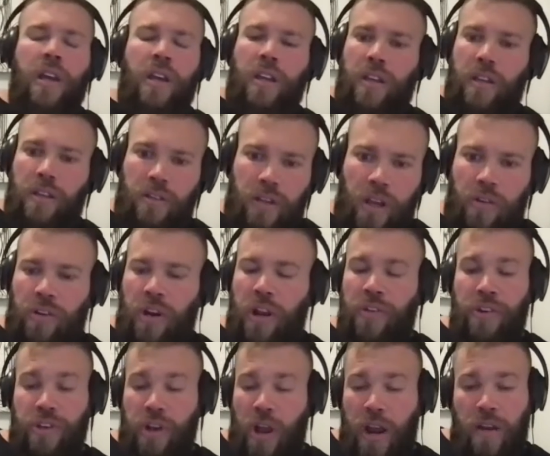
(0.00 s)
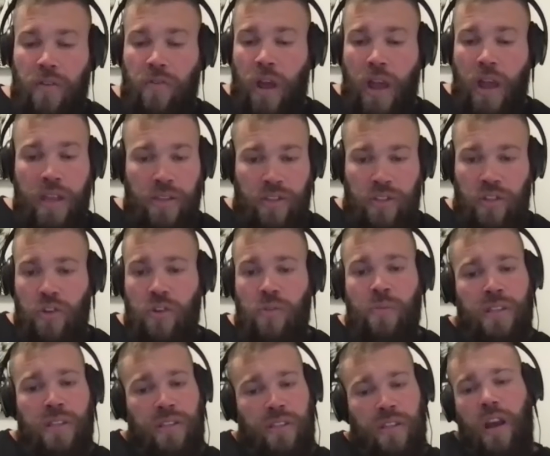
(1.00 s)
They're trying to run
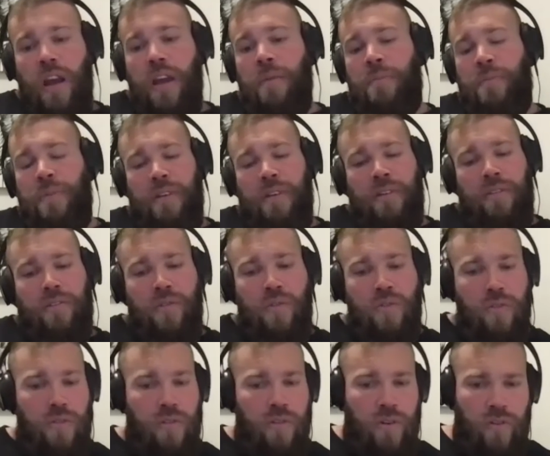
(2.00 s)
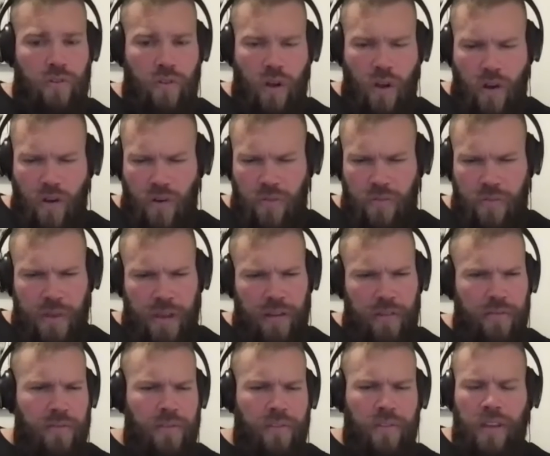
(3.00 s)
Zoom and Skype and Google Chrome
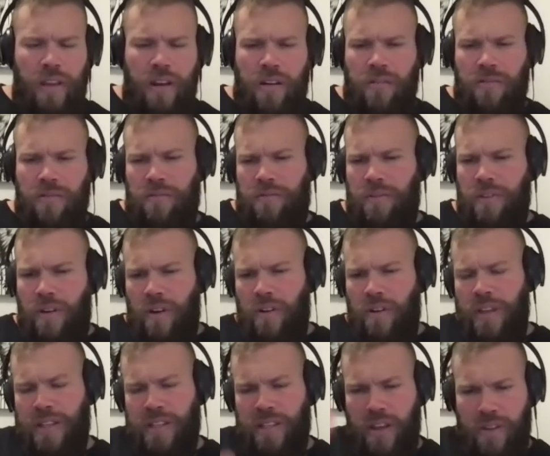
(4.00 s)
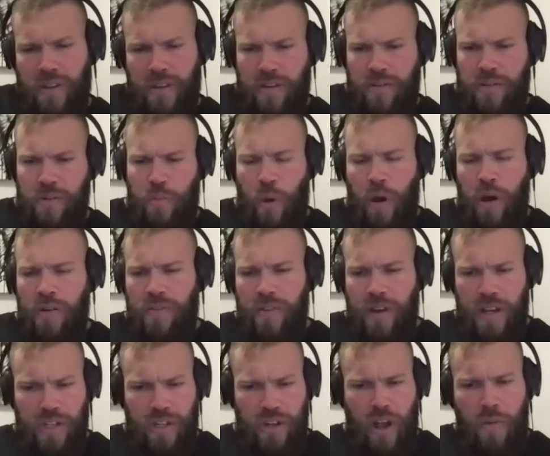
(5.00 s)
and, all this other
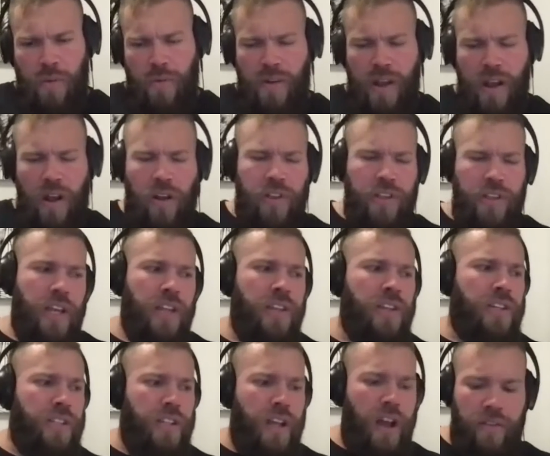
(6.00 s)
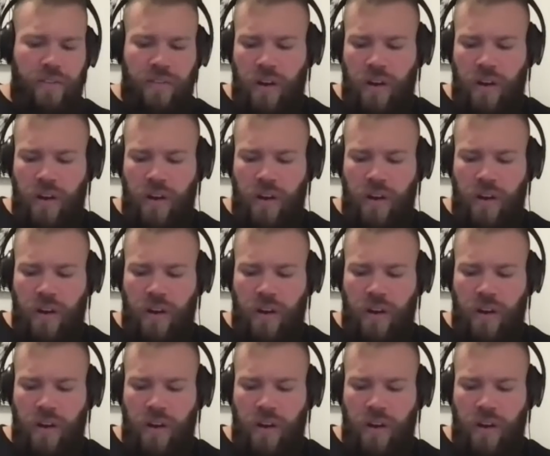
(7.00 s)
Spotify, Shopify, all this other stuff